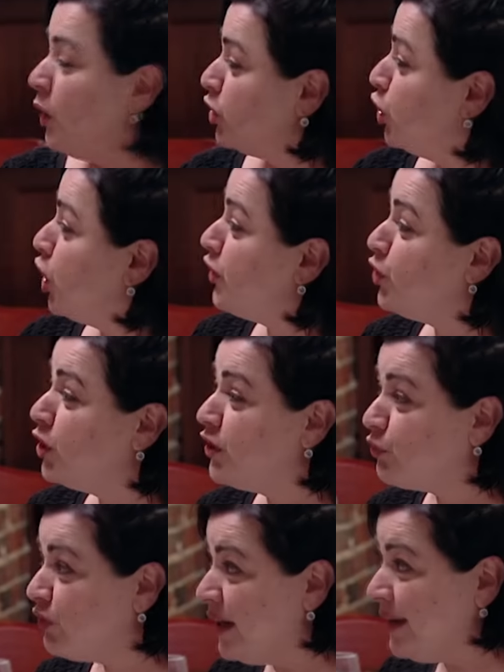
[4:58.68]
Well, you're not
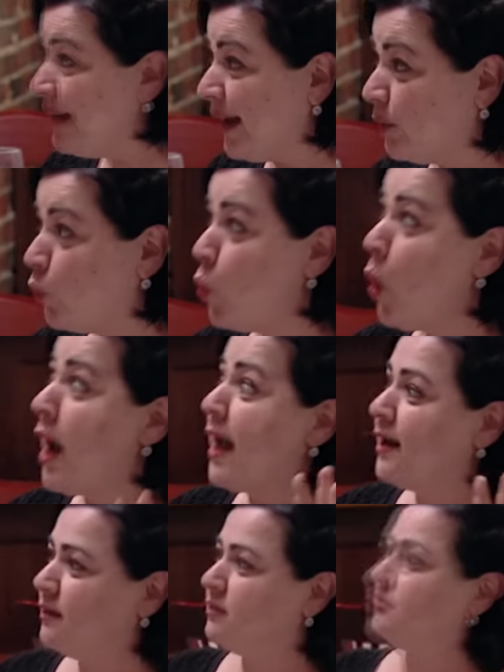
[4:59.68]
33 yet.
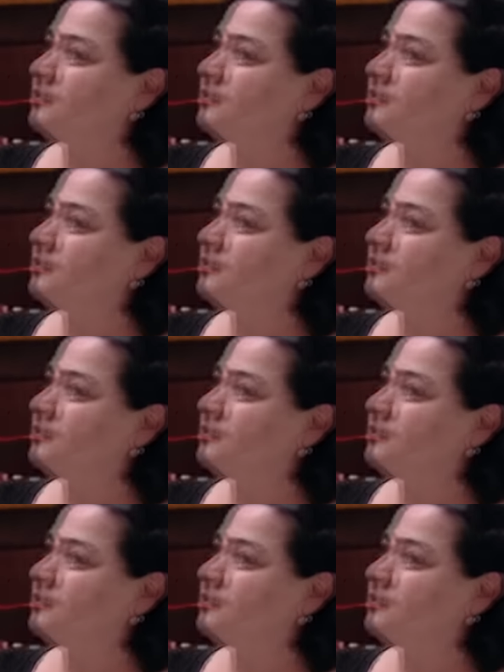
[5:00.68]
Wait.